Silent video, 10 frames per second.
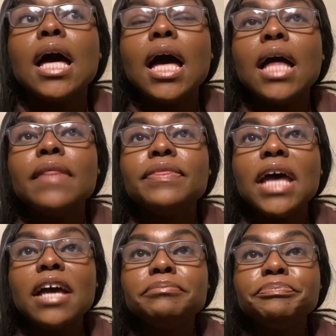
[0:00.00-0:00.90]
And
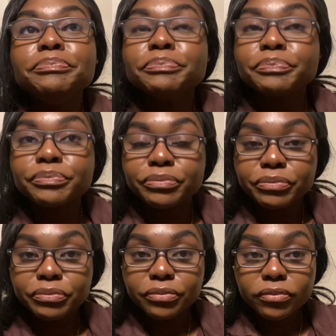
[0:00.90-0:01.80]
then
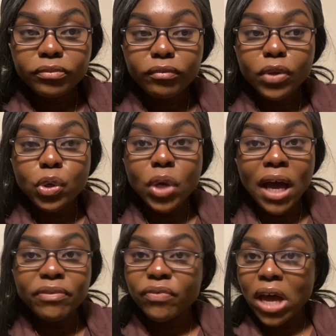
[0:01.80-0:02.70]
you
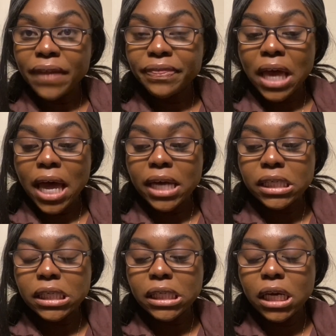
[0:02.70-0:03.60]
have the fact
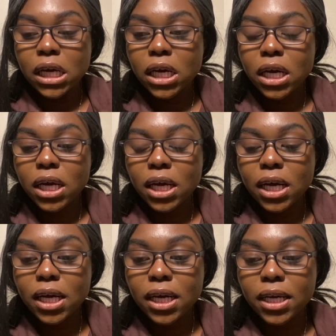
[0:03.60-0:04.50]
that,
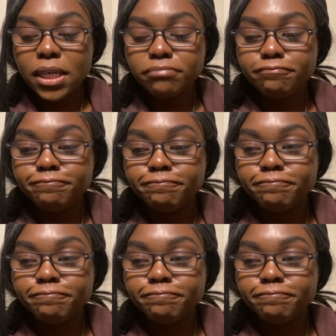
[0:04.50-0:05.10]
I